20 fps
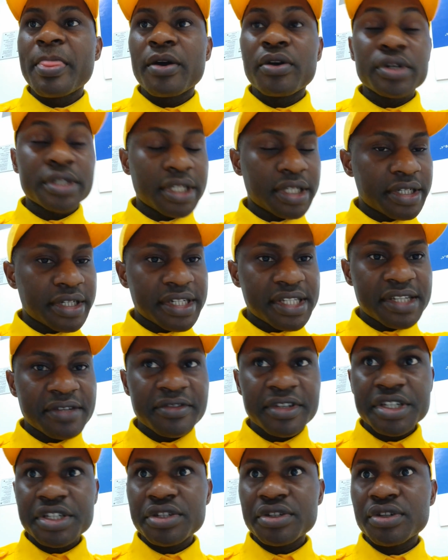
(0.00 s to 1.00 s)
hotel
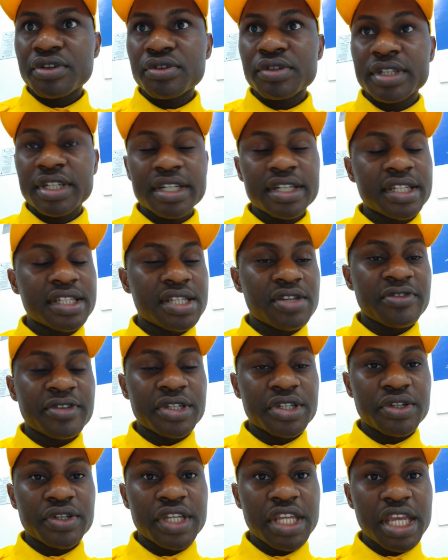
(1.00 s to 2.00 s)
reservation. Hotel
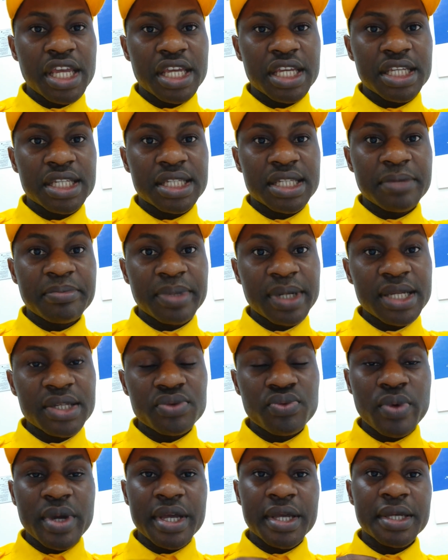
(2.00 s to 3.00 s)
reservation here is a place
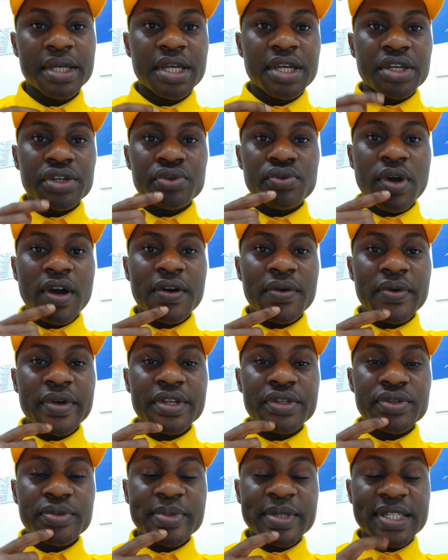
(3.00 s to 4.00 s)
where you are
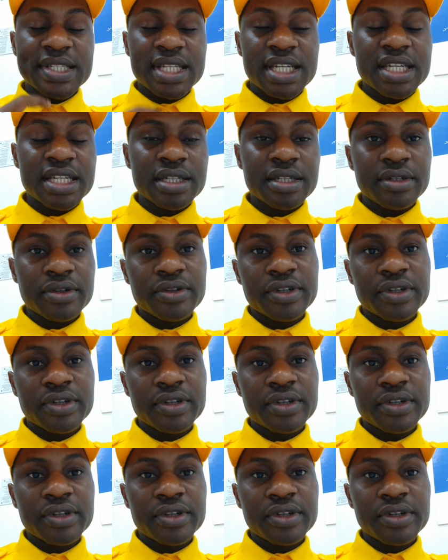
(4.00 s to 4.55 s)
going to be staying,